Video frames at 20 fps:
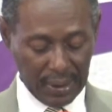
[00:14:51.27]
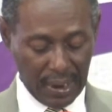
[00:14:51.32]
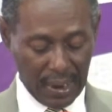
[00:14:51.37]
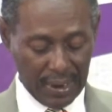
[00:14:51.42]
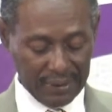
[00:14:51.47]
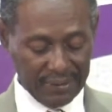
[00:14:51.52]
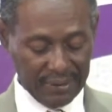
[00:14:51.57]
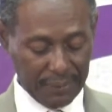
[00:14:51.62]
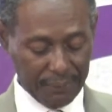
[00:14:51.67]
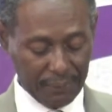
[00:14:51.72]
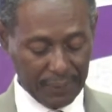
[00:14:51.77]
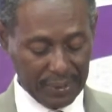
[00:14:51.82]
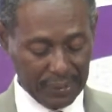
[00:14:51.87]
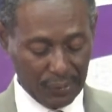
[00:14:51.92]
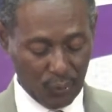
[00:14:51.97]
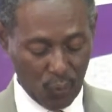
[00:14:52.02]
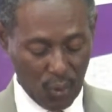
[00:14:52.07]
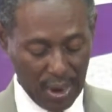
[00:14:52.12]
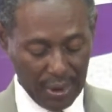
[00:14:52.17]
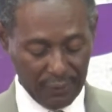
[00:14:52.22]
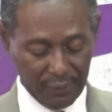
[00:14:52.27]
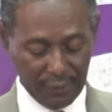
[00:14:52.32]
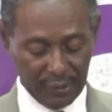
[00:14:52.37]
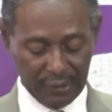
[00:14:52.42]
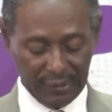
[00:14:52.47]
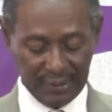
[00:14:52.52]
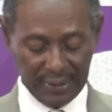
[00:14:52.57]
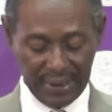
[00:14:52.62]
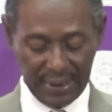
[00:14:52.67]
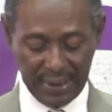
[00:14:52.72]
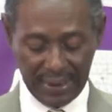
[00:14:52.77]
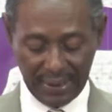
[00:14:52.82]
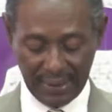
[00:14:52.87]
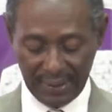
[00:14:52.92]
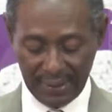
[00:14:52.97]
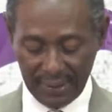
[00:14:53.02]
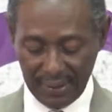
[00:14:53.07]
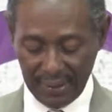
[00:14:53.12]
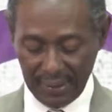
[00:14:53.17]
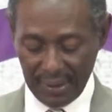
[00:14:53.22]
uh, chapter 1, verse
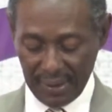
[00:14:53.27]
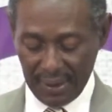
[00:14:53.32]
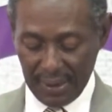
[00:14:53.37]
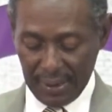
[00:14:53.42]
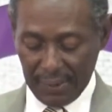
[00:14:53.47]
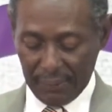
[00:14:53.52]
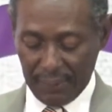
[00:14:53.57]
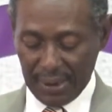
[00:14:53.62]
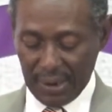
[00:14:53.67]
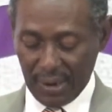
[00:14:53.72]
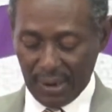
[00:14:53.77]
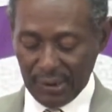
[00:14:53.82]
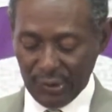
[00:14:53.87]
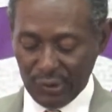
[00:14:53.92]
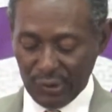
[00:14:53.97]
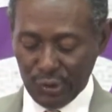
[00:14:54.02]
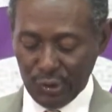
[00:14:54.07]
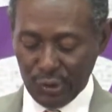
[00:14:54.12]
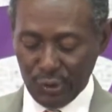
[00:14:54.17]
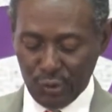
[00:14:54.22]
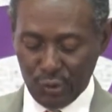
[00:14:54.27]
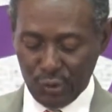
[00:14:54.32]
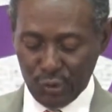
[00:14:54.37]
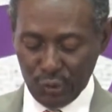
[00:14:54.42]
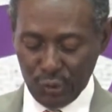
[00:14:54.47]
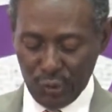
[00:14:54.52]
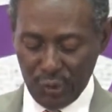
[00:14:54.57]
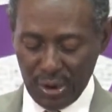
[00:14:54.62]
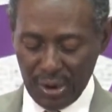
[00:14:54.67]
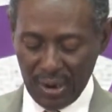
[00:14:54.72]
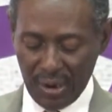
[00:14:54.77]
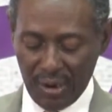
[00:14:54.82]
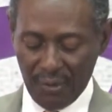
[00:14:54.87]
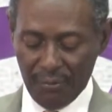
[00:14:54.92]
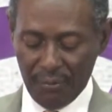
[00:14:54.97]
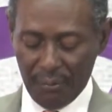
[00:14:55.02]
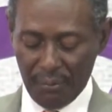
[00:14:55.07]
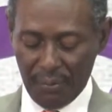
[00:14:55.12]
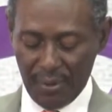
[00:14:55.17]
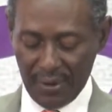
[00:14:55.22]
8, because the joy
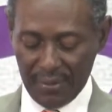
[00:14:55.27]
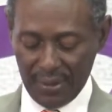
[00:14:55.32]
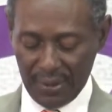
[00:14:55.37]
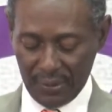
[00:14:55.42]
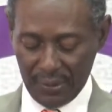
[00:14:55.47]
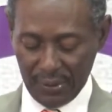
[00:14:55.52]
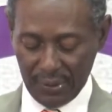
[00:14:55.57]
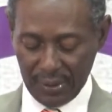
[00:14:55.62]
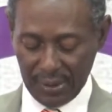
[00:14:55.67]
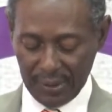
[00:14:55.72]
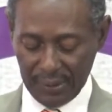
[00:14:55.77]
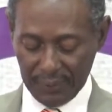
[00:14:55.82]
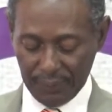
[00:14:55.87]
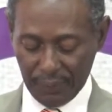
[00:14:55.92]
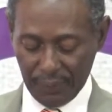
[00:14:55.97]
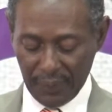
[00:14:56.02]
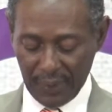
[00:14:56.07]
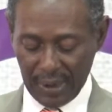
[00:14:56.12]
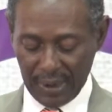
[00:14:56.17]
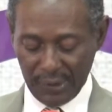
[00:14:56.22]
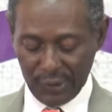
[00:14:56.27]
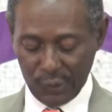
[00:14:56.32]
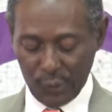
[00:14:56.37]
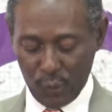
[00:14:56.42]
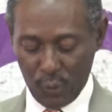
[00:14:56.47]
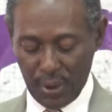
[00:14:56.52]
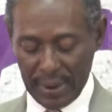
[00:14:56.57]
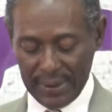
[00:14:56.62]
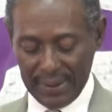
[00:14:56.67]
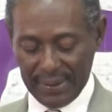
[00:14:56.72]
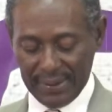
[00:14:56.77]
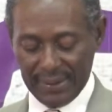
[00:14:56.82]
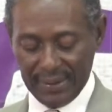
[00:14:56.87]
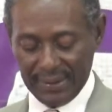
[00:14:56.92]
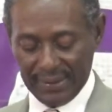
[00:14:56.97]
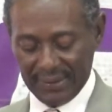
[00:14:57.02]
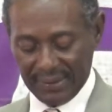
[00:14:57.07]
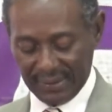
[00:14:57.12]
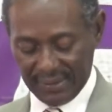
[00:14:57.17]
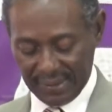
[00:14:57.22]
of motherhood is quite
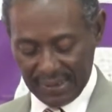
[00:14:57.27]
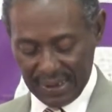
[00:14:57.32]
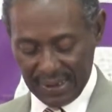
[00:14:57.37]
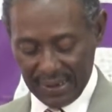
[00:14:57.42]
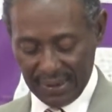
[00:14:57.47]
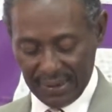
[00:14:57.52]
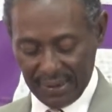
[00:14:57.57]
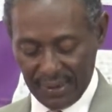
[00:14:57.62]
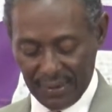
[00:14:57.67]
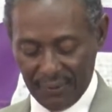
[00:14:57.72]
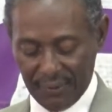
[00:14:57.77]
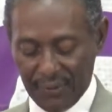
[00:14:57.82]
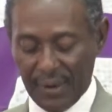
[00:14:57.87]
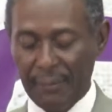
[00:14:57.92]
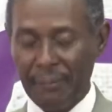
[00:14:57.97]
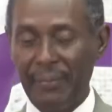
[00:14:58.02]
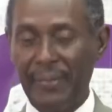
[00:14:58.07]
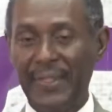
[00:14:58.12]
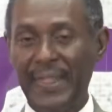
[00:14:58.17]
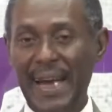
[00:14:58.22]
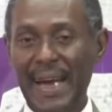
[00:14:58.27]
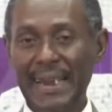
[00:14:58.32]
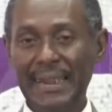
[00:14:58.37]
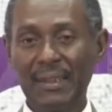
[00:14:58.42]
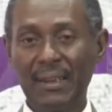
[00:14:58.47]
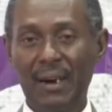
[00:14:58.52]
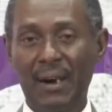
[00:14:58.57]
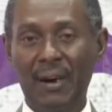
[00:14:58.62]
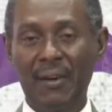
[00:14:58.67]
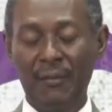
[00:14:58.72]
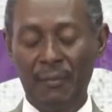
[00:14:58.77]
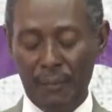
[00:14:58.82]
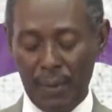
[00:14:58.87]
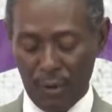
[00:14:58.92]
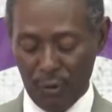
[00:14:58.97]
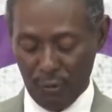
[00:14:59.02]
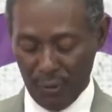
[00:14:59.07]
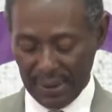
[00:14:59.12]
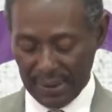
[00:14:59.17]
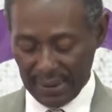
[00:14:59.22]
distinct from that of
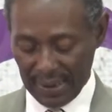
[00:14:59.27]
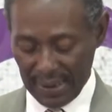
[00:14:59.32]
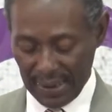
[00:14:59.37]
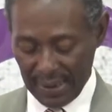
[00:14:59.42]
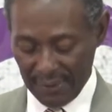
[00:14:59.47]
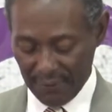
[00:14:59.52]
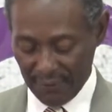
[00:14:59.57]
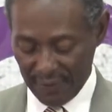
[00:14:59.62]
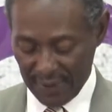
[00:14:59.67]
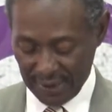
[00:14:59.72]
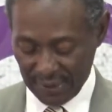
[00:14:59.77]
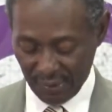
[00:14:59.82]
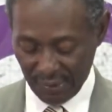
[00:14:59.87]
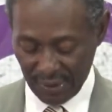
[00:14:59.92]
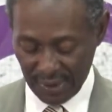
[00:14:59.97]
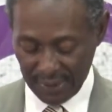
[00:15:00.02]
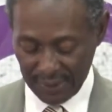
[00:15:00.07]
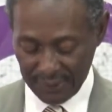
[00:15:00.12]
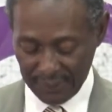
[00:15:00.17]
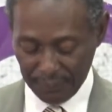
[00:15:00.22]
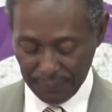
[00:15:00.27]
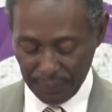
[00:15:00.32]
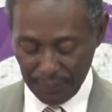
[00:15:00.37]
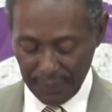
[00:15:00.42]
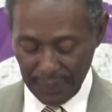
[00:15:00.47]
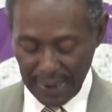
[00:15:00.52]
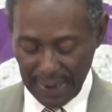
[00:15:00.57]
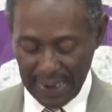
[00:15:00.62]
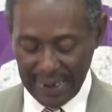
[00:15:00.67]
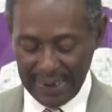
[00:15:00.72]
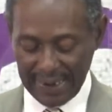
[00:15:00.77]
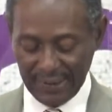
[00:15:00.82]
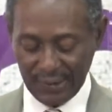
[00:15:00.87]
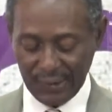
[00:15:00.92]
marital affection, and